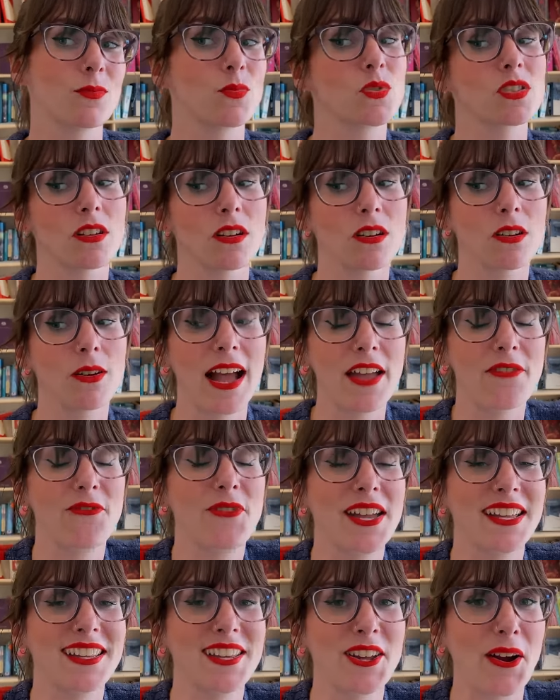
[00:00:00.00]
So I
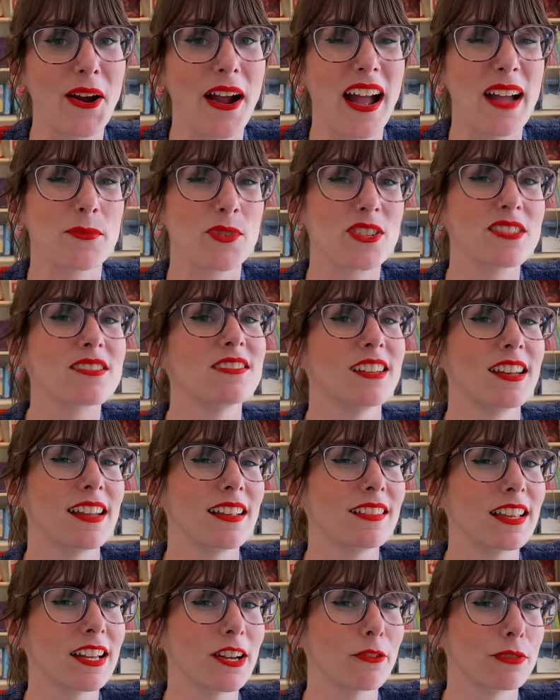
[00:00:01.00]
figure I'm just knitting
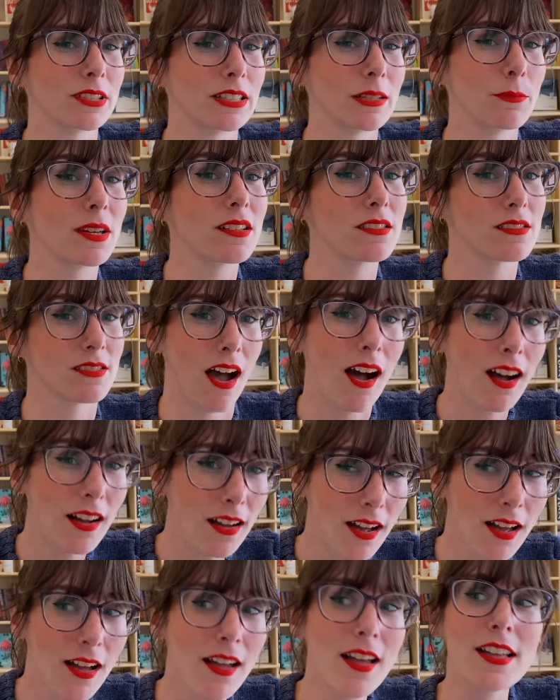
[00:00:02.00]
like a really big
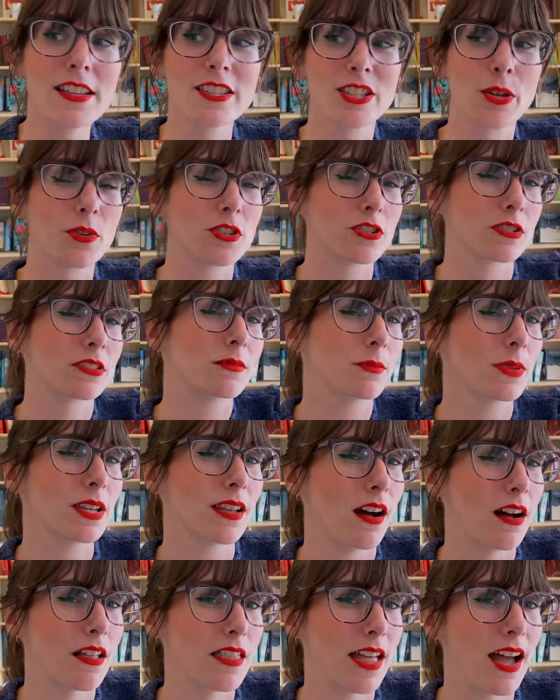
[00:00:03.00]
sock so it shouldn't be
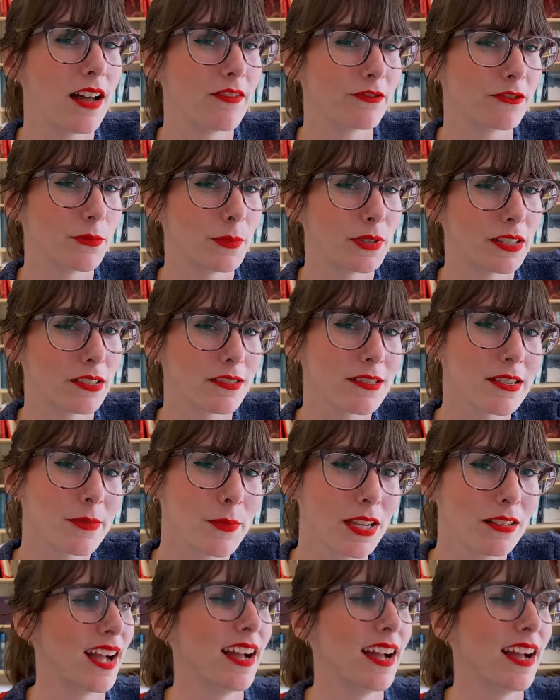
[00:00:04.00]
all that unfamiliar to me.